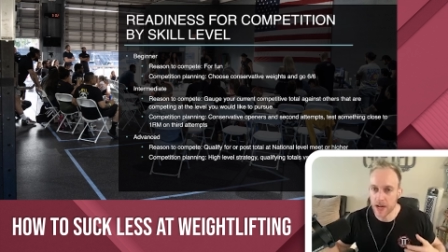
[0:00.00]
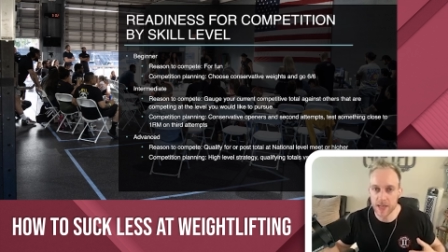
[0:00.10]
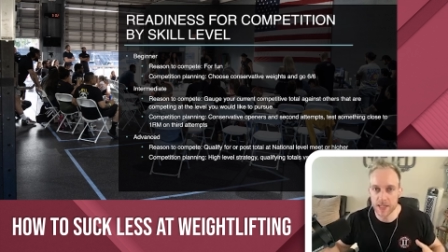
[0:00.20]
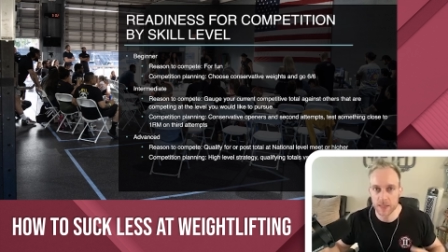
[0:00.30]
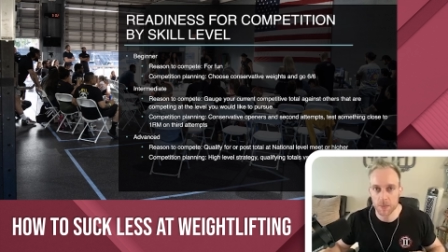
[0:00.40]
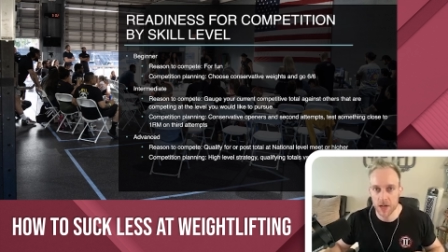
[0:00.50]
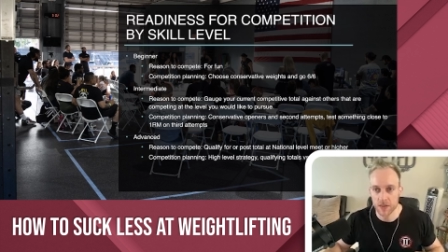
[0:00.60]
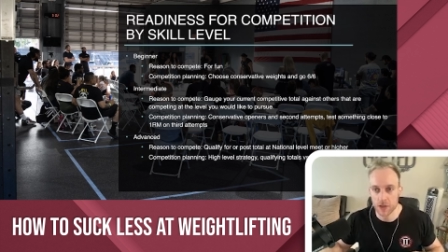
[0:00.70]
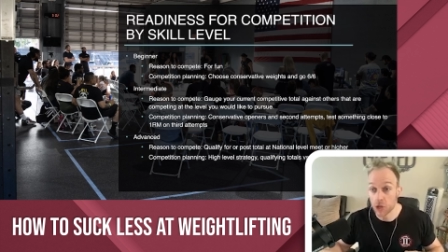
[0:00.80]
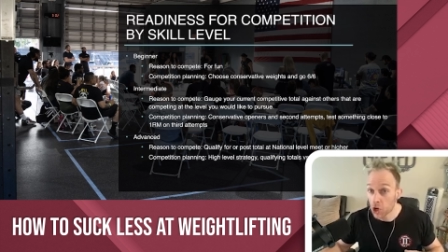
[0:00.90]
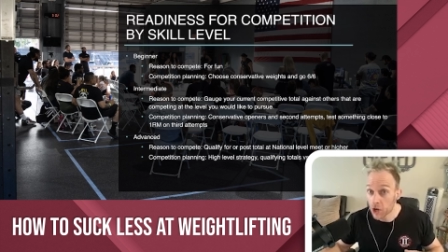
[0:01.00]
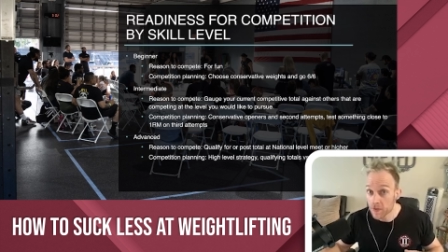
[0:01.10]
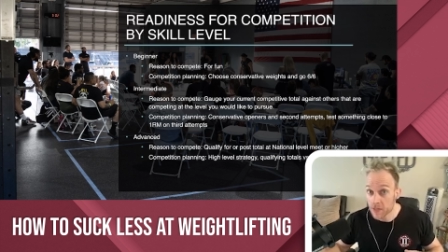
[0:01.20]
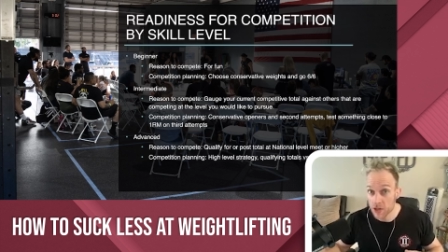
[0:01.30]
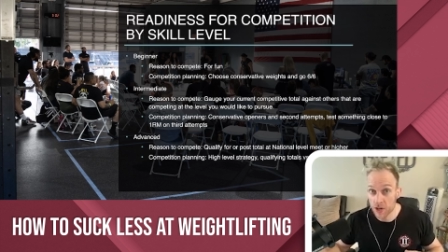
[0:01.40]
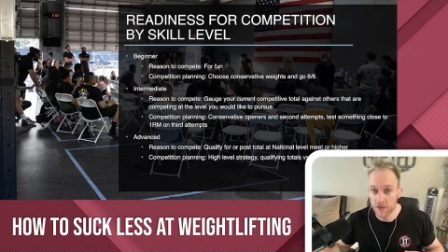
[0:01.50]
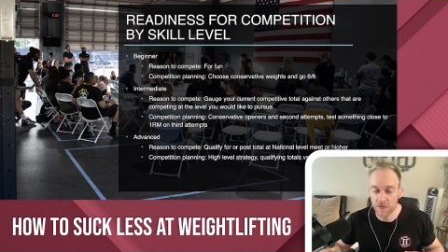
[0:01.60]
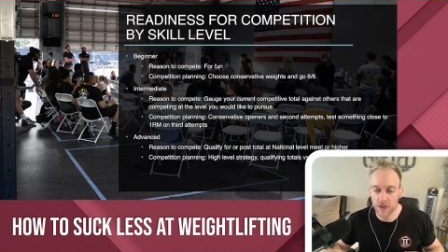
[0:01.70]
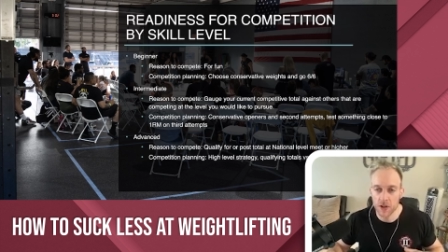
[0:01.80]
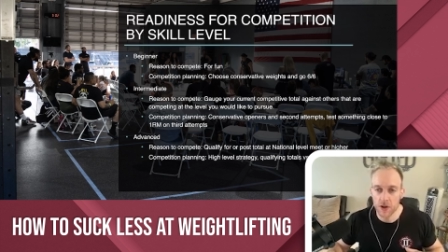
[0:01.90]
anticipating the nerves that you're going to
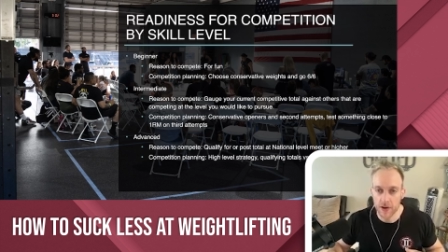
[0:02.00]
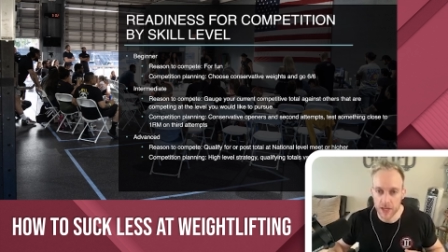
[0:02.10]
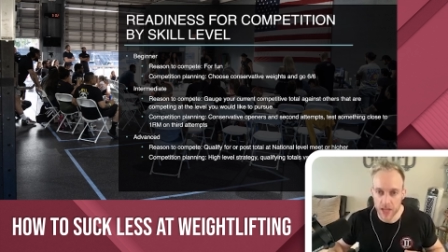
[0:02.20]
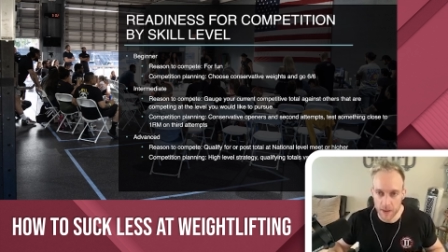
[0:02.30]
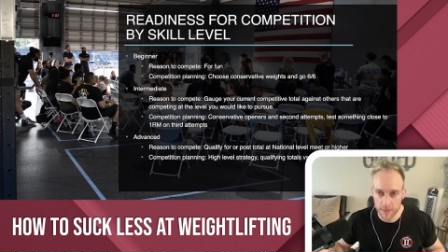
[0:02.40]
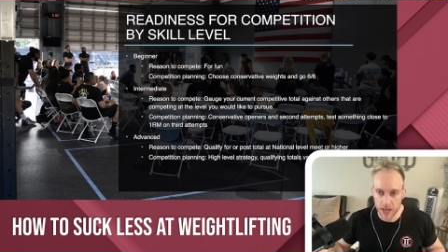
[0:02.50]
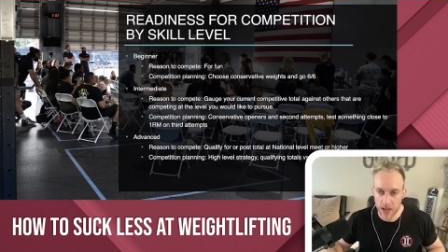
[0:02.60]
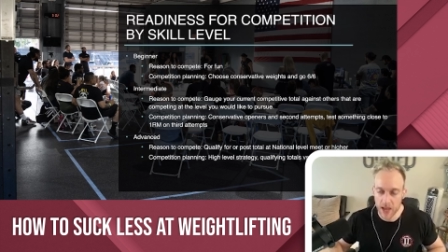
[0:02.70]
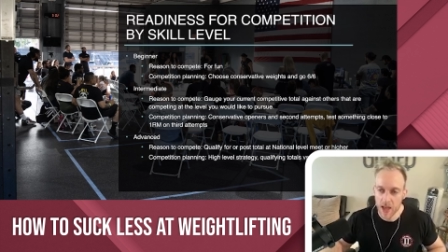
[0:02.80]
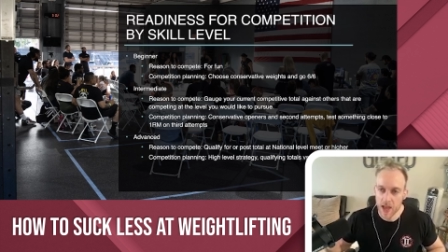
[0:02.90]
feel on game day.